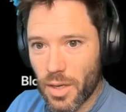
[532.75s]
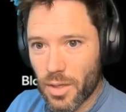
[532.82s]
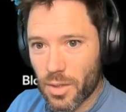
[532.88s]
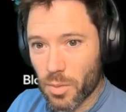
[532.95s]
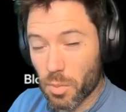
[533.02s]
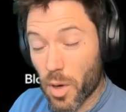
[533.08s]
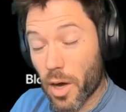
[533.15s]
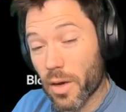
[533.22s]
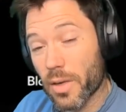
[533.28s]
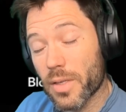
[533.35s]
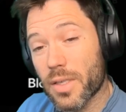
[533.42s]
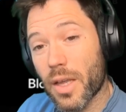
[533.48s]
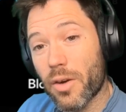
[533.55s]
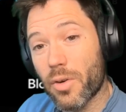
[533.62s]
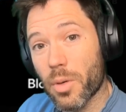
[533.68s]
So
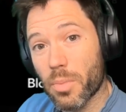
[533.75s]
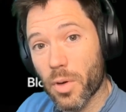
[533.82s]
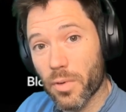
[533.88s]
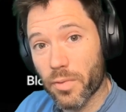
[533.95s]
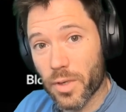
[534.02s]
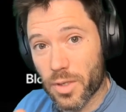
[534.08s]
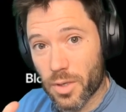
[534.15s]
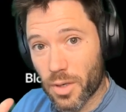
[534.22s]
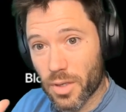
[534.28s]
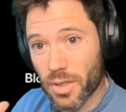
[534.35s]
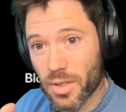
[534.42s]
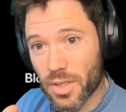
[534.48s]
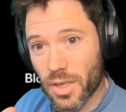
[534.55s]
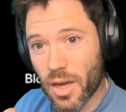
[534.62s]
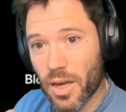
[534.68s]
models that are above a
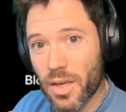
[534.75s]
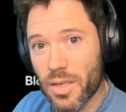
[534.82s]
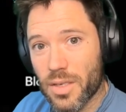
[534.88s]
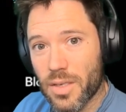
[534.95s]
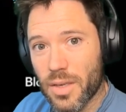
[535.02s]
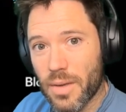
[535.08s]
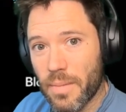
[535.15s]
certain size,